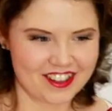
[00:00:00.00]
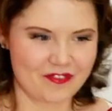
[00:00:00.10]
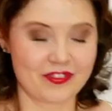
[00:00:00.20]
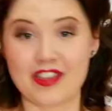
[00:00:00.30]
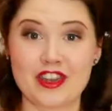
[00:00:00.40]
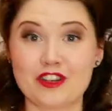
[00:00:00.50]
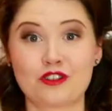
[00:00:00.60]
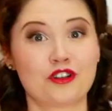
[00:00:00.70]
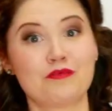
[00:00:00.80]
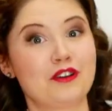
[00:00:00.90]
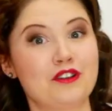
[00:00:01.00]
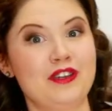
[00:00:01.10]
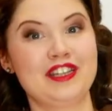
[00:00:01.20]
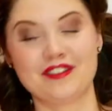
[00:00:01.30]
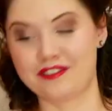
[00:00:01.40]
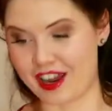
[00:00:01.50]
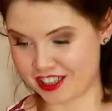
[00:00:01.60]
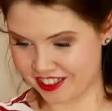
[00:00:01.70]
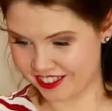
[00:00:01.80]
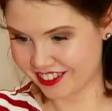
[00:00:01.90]
And then in true Blue Peter
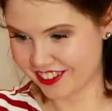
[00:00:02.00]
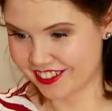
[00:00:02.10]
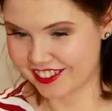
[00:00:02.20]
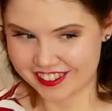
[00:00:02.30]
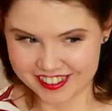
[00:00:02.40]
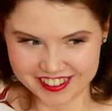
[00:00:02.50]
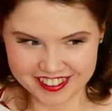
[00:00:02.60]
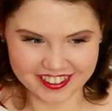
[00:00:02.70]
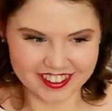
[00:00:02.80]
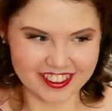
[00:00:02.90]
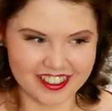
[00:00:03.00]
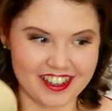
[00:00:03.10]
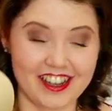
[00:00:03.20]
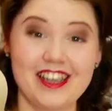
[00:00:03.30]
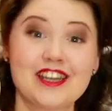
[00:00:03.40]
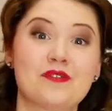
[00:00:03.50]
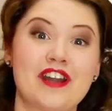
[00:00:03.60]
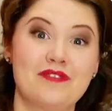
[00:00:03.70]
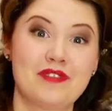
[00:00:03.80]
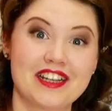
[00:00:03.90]
fashion, here's one I
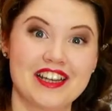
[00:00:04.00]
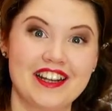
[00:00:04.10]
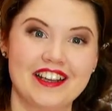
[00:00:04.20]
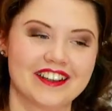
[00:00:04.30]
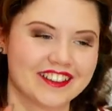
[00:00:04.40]
made earlier.